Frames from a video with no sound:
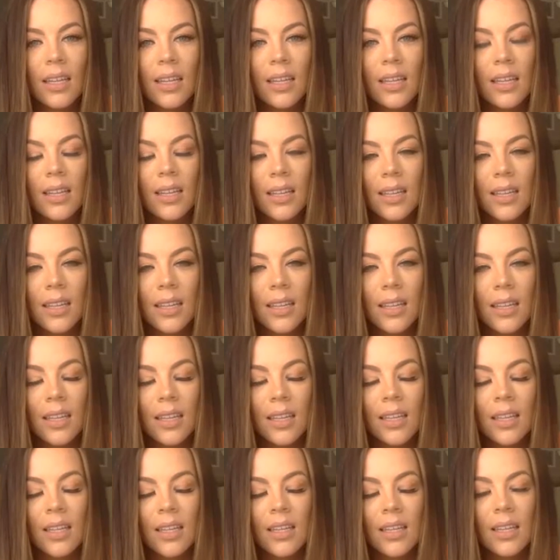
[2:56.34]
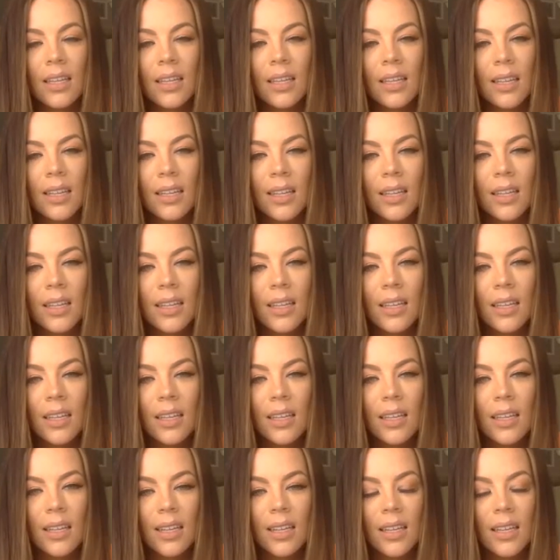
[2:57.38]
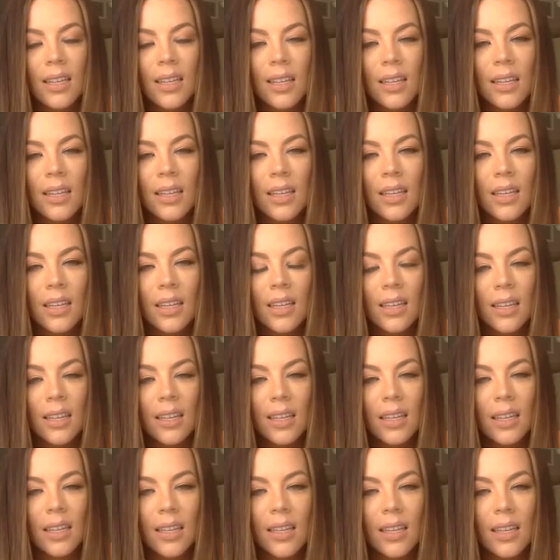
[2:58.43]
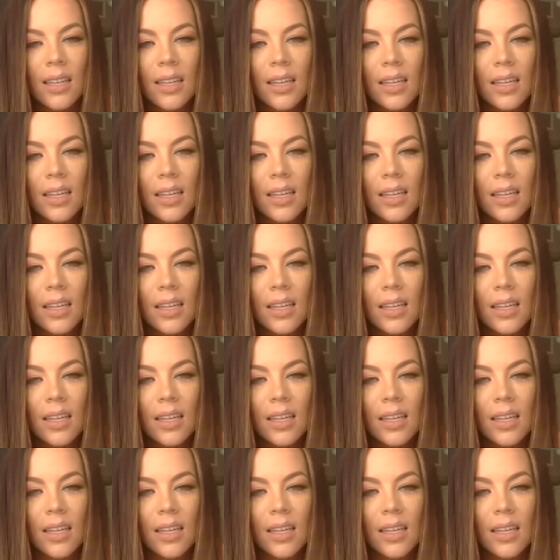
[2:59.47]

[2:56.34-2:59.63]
[no speech]